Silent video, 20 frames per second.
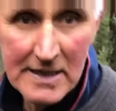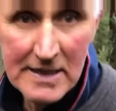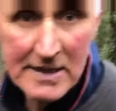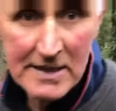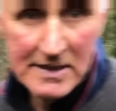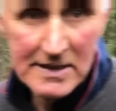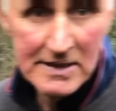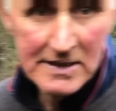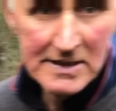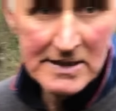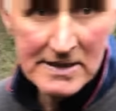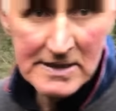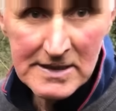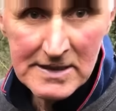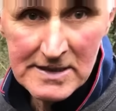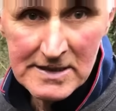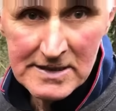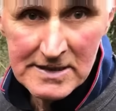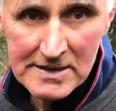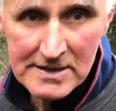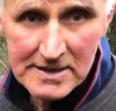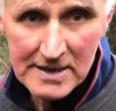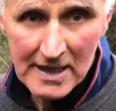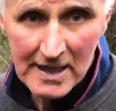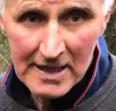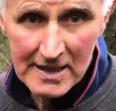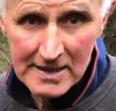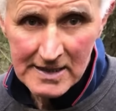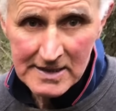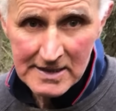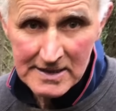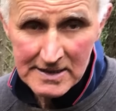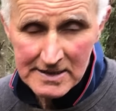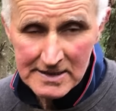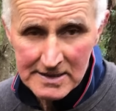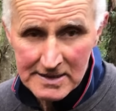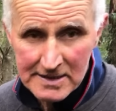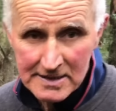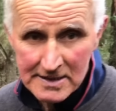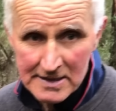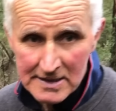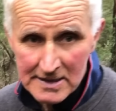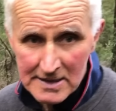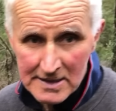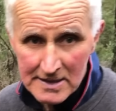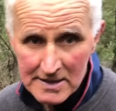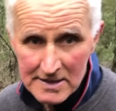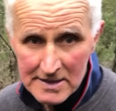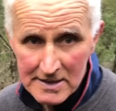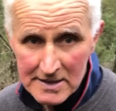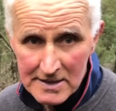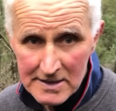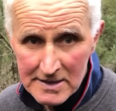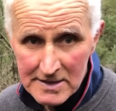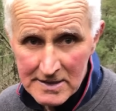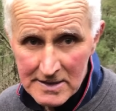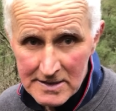family book. I saw it. Yeah. came out. Didn't do any good though.